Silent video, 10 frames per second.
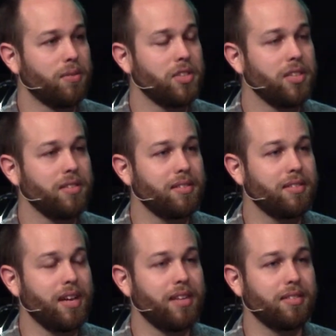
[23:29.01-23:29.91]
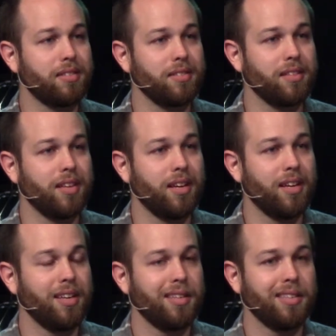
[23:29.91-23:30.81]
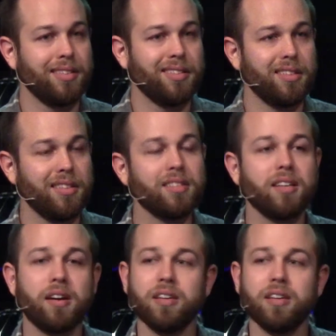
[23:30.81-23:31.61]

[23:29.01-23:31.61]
when Jesus says, this